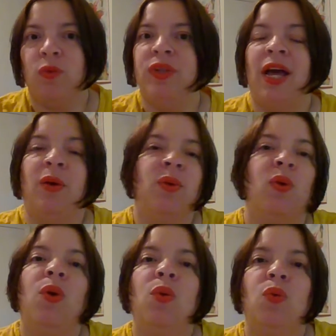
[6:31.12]

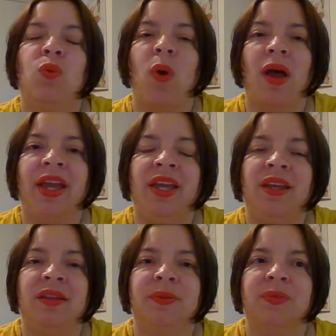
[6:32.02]
Now,
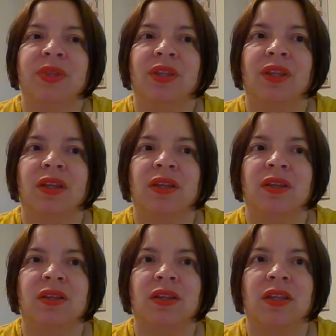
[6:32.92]
why
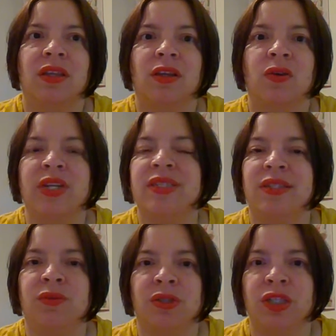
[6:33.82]

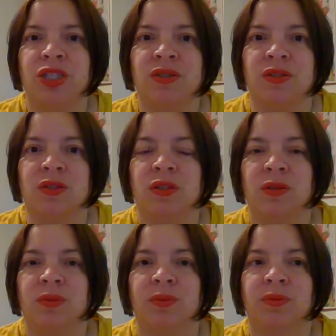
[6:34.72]
Christian religions
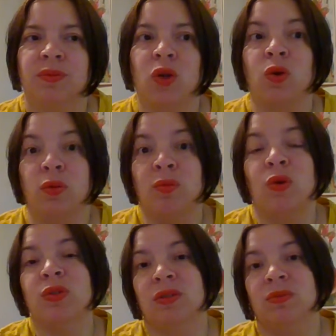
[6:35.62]
or
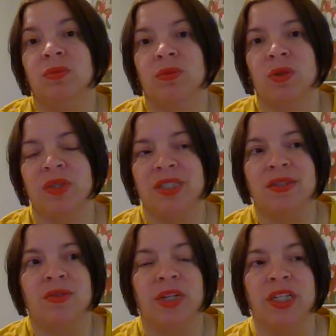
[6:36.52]
most Christian
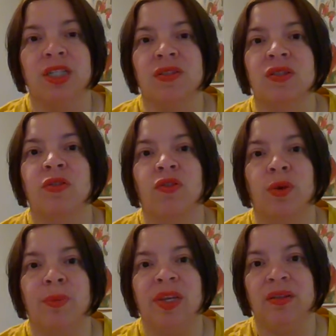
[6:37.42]
religions
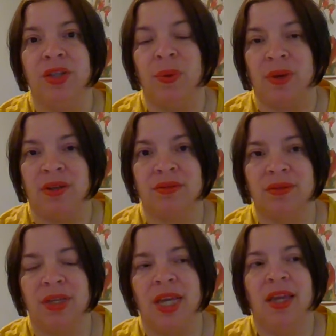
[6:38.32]
forbid yoga?
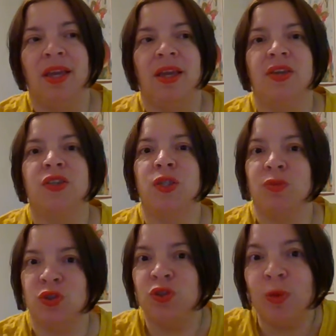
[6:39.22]
It
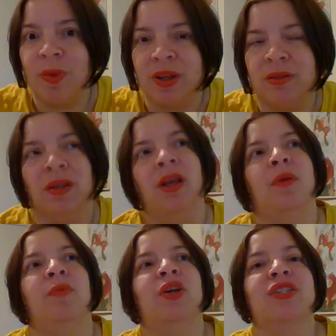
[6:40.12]
seems stupid
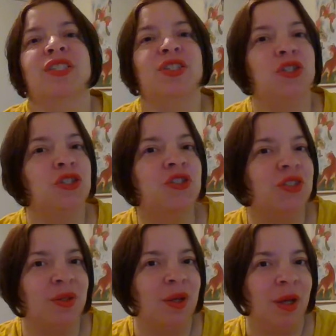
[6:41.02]
because it's
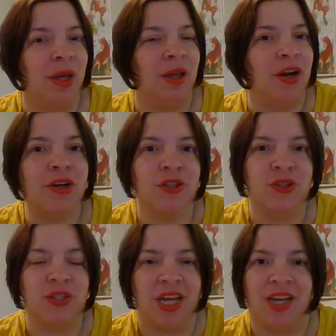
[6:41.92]
just an
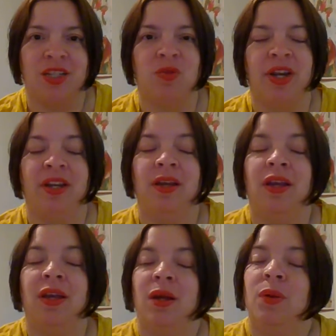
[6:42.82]
exercise, right?
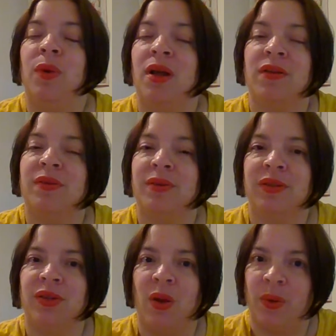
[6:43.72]
Well,
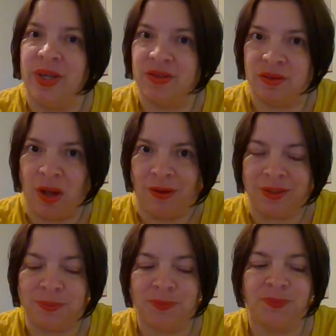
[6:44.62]
no, it's not.